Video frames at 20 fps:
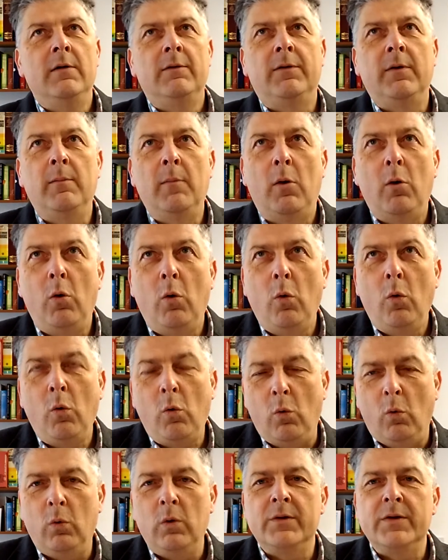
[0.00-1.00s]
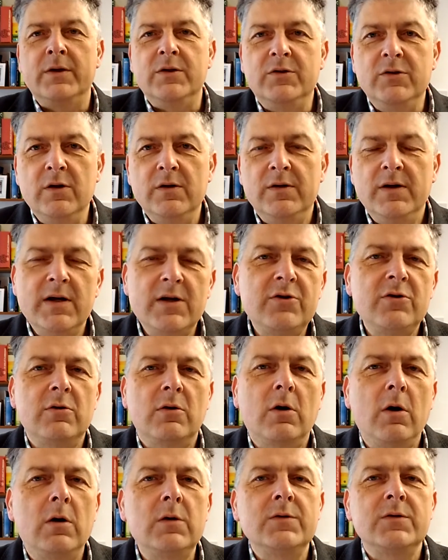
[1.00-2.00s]
from all the
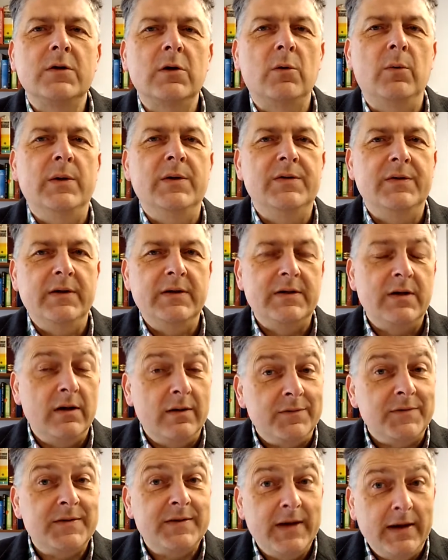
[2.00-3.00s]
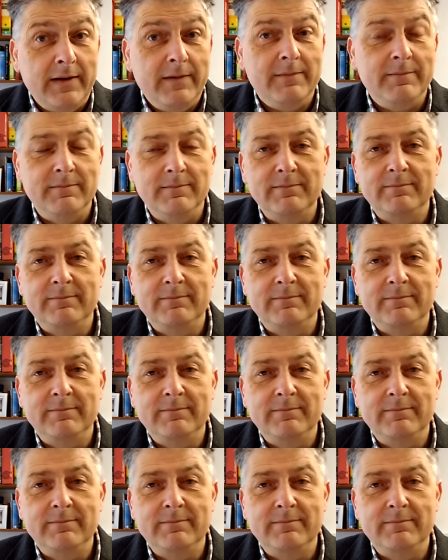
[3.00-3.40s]
judicial consequences of sin.